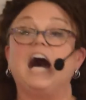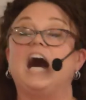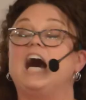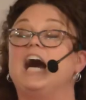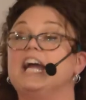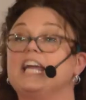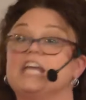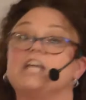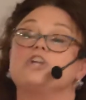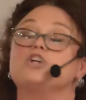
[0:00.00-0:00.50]

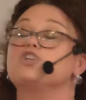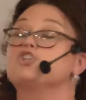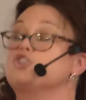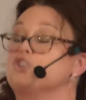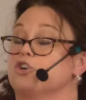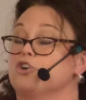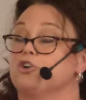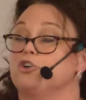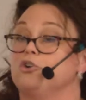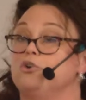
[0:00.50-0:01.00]
I can
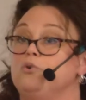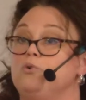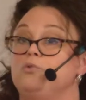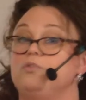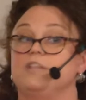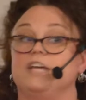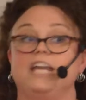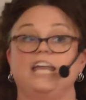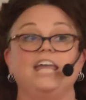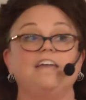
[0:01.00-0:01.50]
assure you
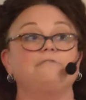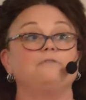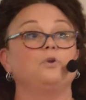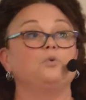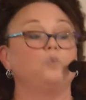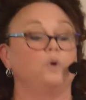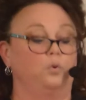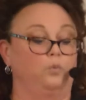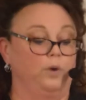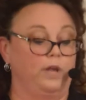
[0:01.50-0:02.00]
that
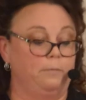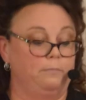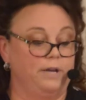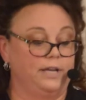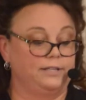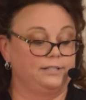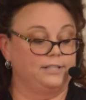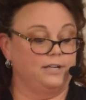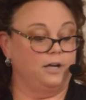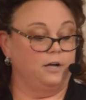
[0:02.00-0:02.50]
even when we
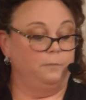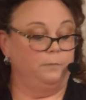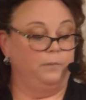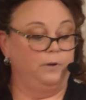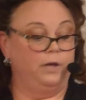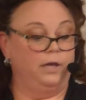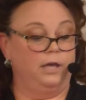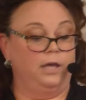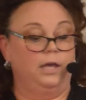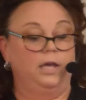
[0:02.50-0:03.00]
mess up,
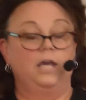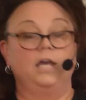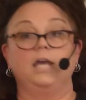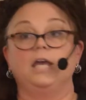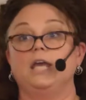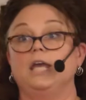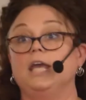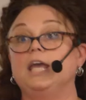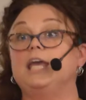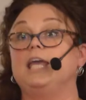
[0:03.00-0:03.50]

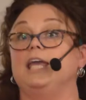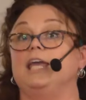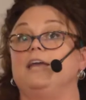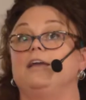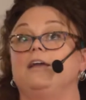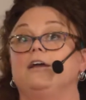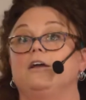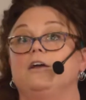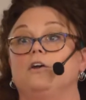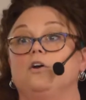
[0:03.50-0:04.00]

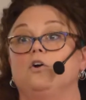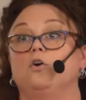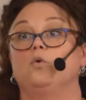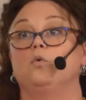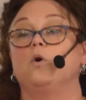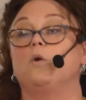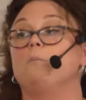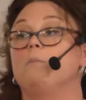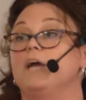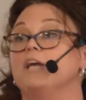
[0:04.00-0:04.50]
He
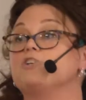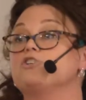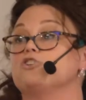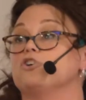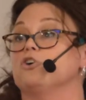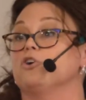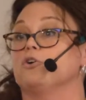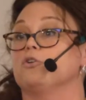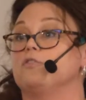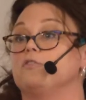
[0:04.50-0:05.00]
will make
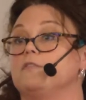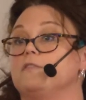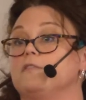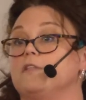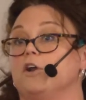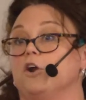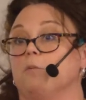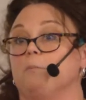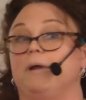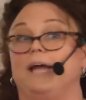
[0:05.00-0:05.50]
sure
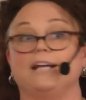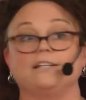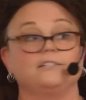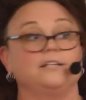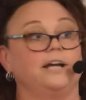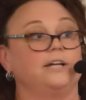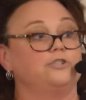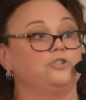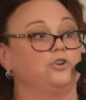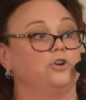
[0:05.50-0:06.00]
that our
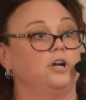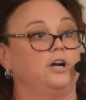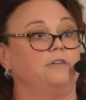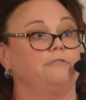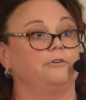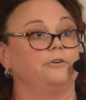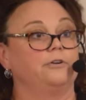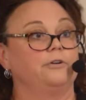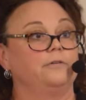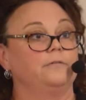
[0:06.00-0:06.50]
backsides are
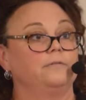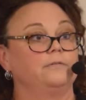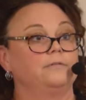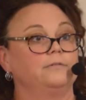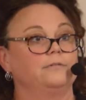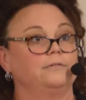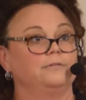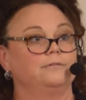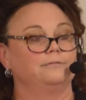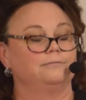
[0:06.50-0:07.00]
covered.
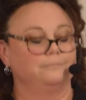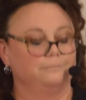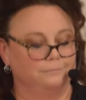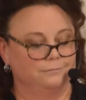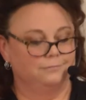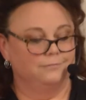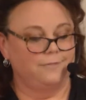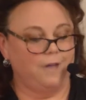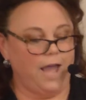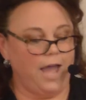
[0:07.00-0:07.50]
Amen.
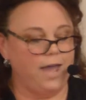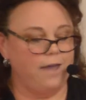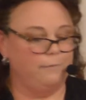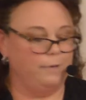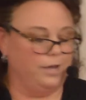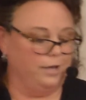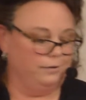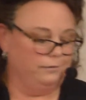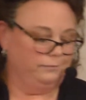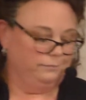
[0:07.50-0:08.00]

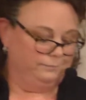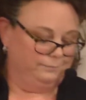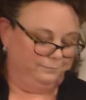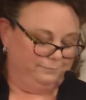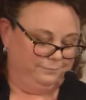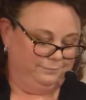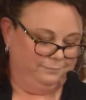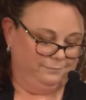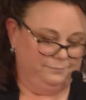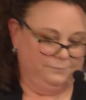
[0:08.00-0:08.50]
Amen.
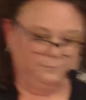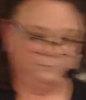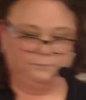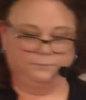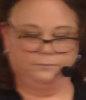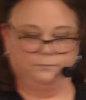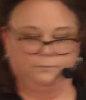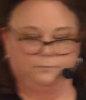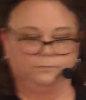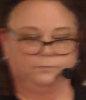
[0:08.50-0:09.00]

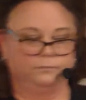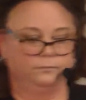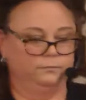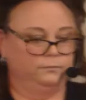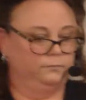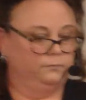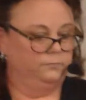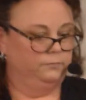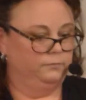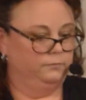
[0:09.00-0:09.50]
Amen. Amen.
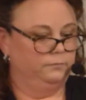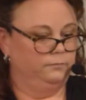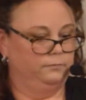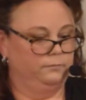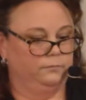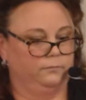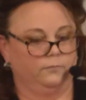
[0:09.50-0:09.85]
Amen.